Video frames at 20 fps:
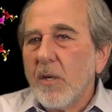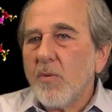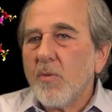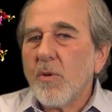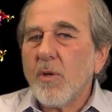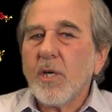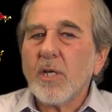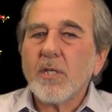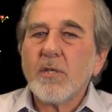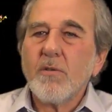
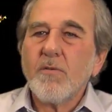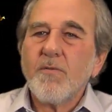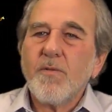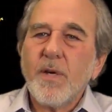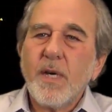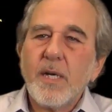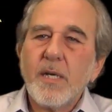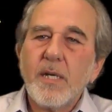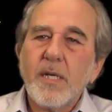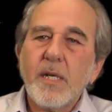We're also
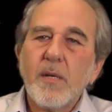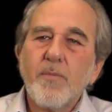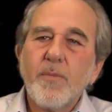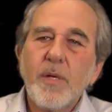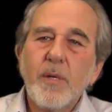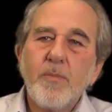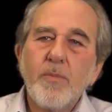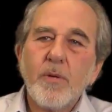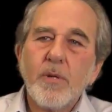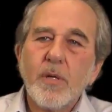finding that
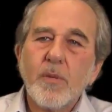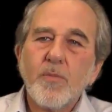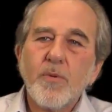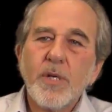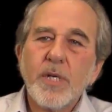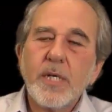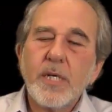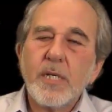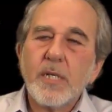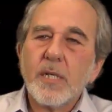people are
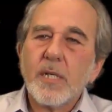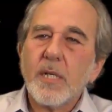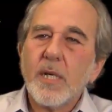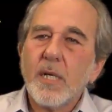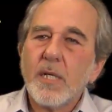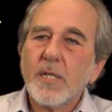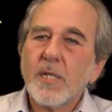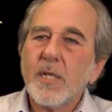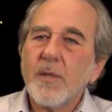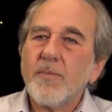bringing in the
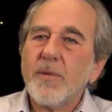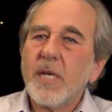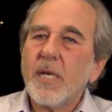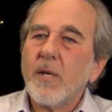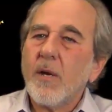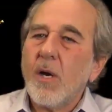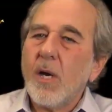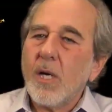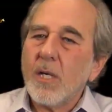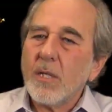concept that
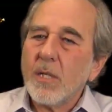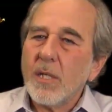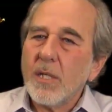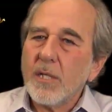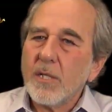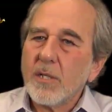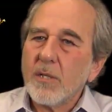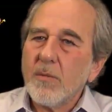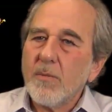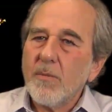
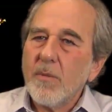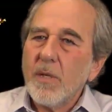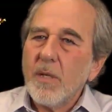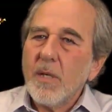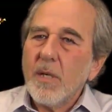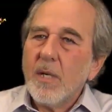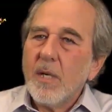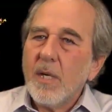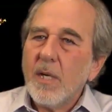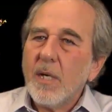autism
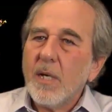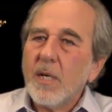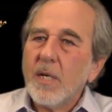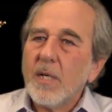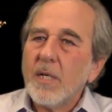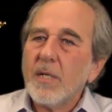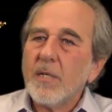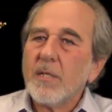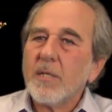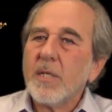uh,
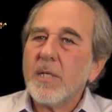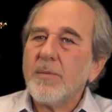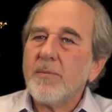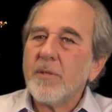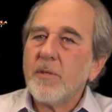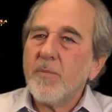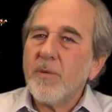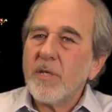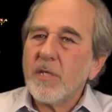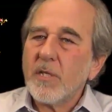is,
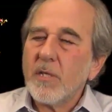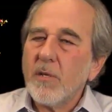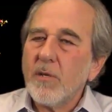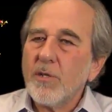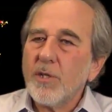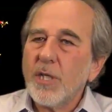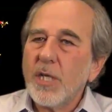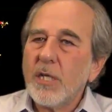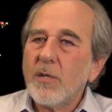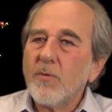seems to be
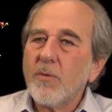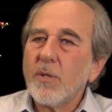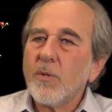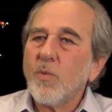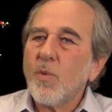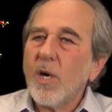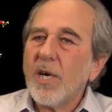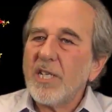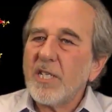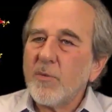associated with the
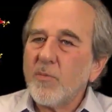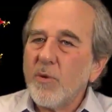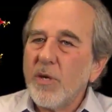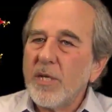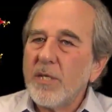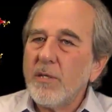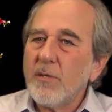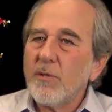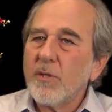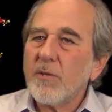
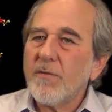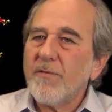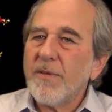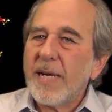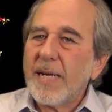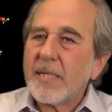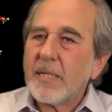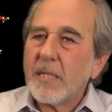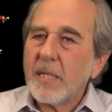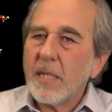widespread use of
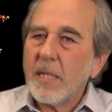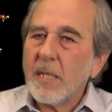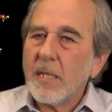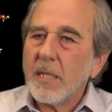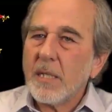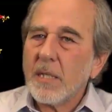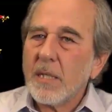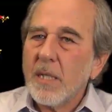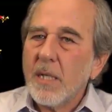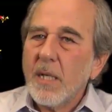
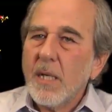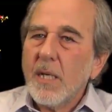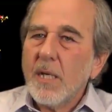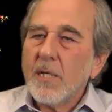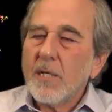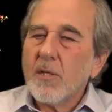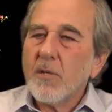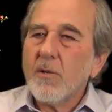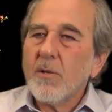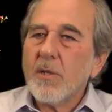vaccines.
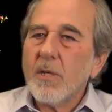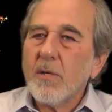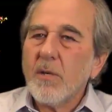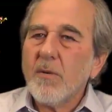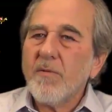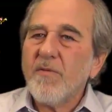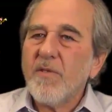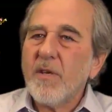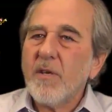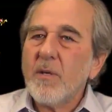So there
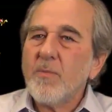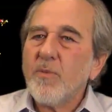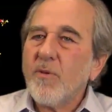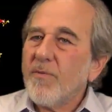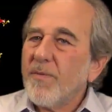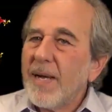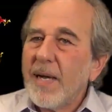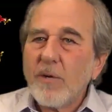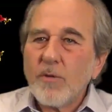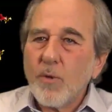are very
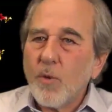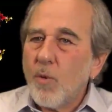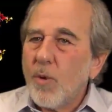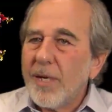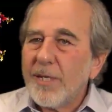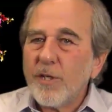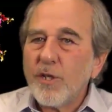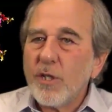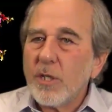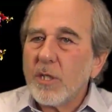profound
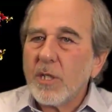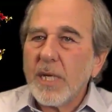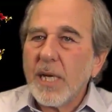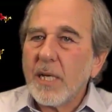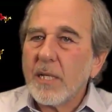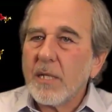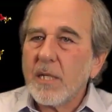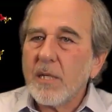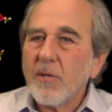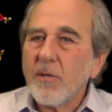questions
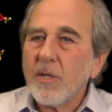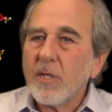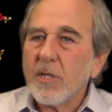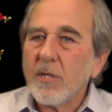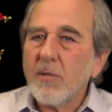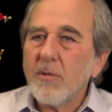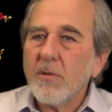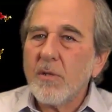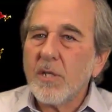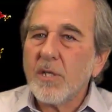out there as
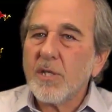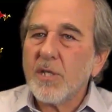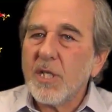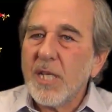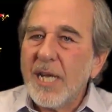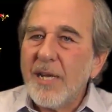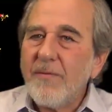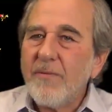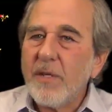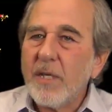to the
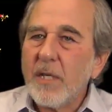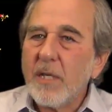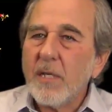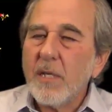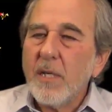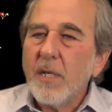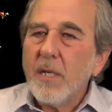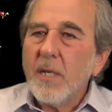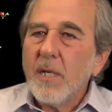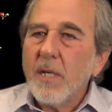safety
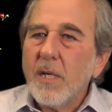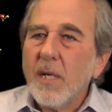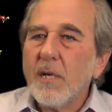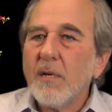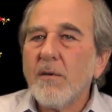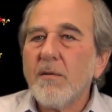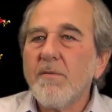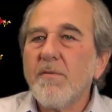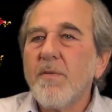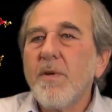
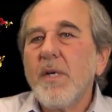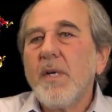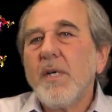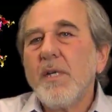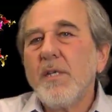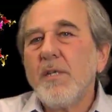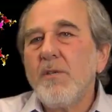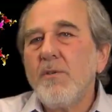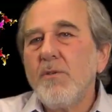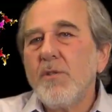of
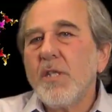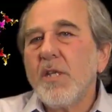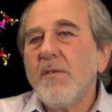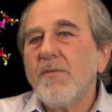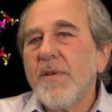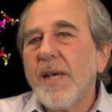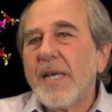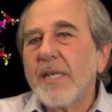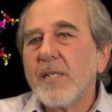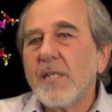using
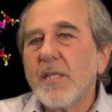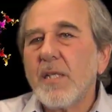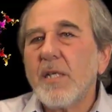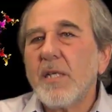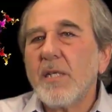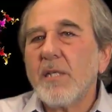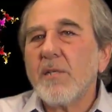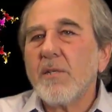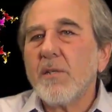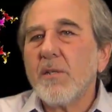
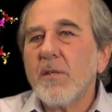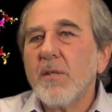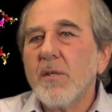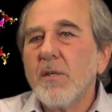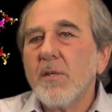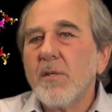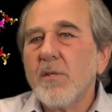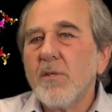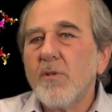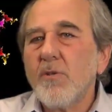vaccines
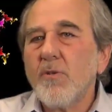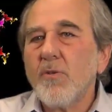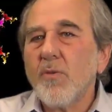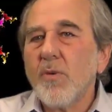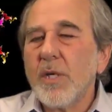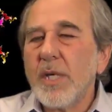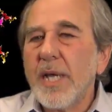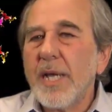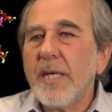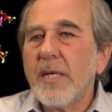to
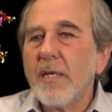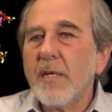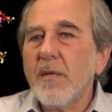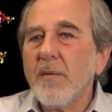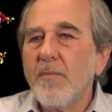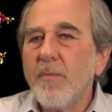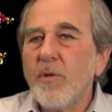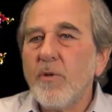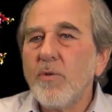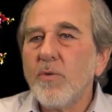create
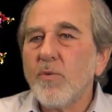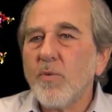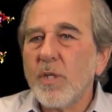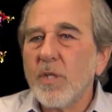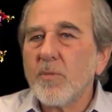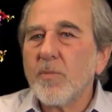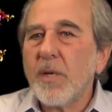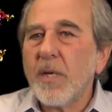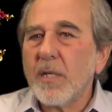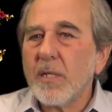immune
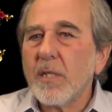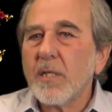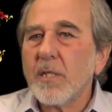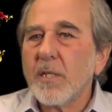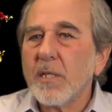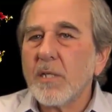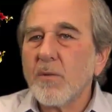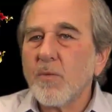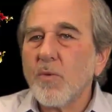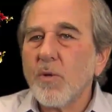
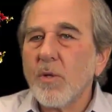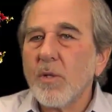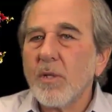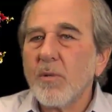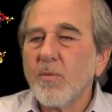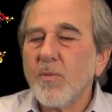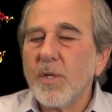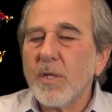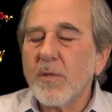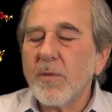responses in the world
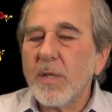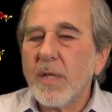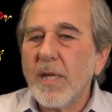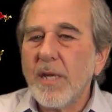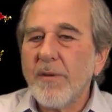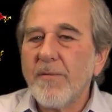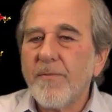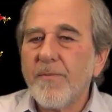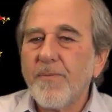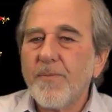in which we
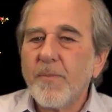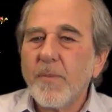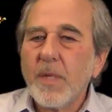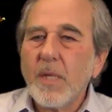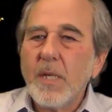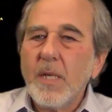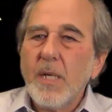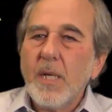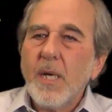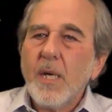live.
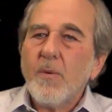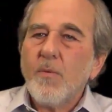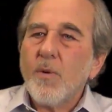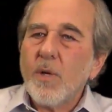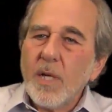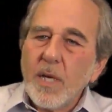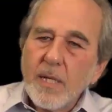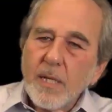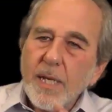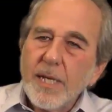
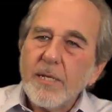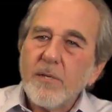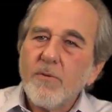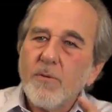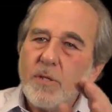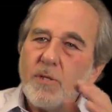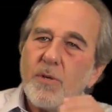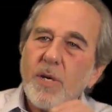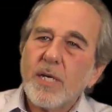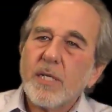Well, I'd like
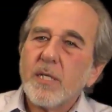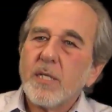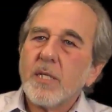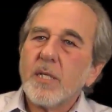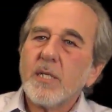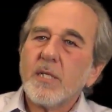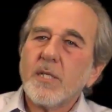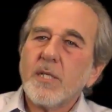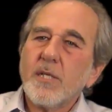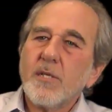to address
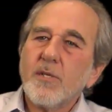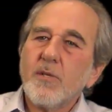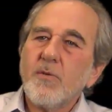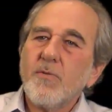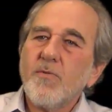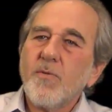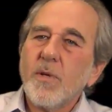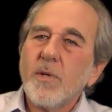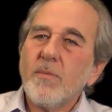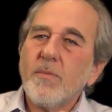this issue
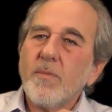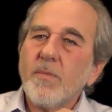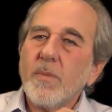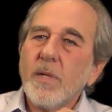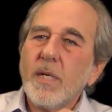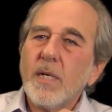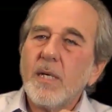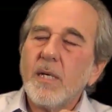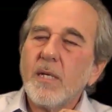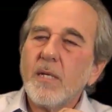from
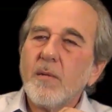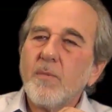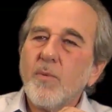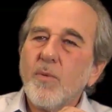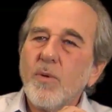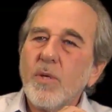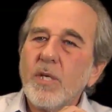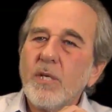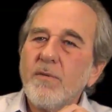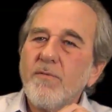uh, the
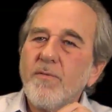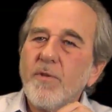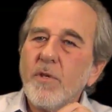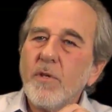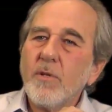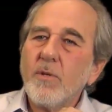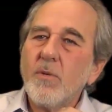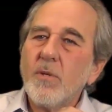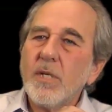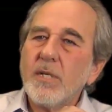point of
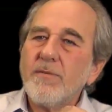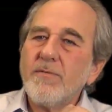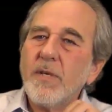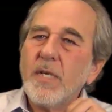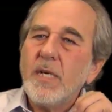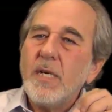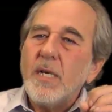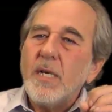view of